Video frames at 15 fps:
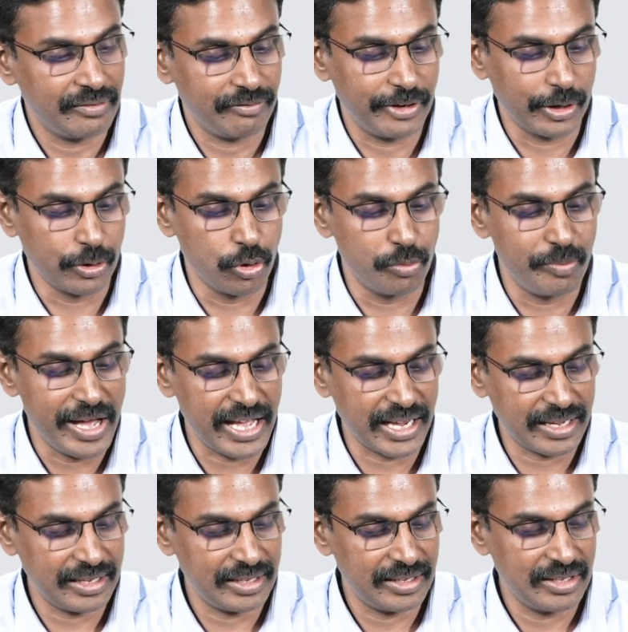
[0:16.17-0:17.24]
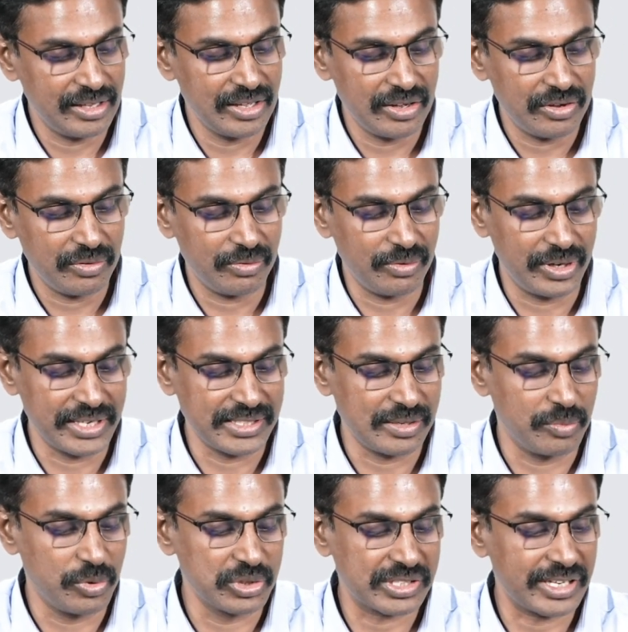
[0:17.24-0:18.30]
We'll go back. What is the
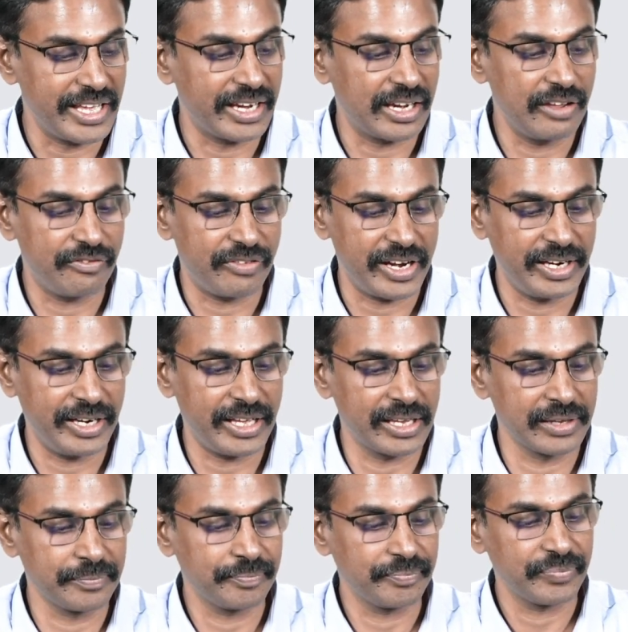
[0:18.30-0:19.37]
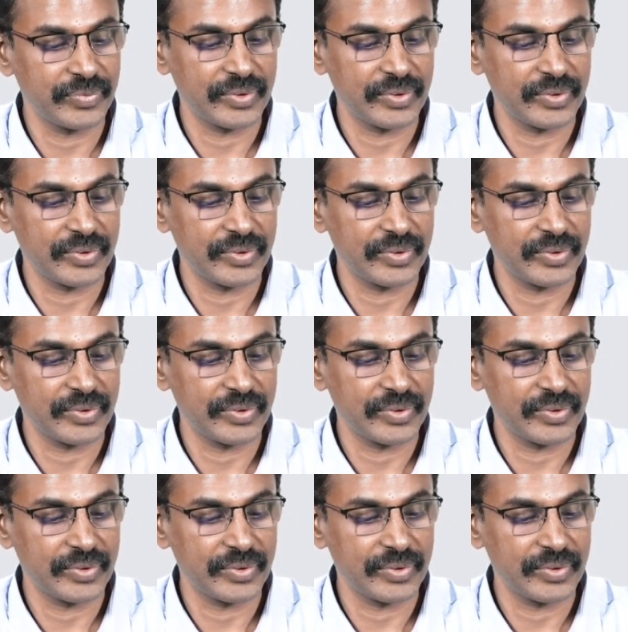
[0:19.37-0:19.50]
most likely finding?